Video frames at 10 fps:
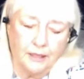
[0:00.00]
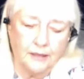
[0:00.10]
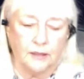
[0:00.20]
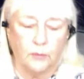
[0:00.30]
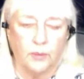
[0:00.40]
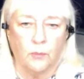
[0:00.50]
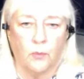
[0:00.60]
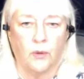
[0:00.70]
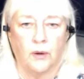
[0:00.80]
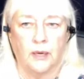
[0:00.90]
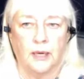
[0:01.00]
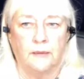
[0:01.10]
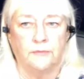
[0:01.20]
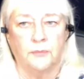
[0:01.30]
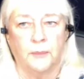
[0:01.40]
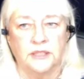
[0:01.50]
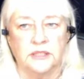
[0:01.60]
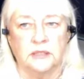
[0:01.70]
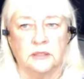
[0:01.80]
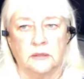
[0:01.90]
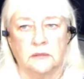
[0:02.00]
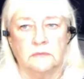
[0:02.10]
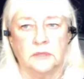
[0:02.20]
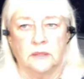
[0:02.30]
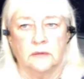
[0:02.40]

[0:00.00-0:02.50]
a little bit more information,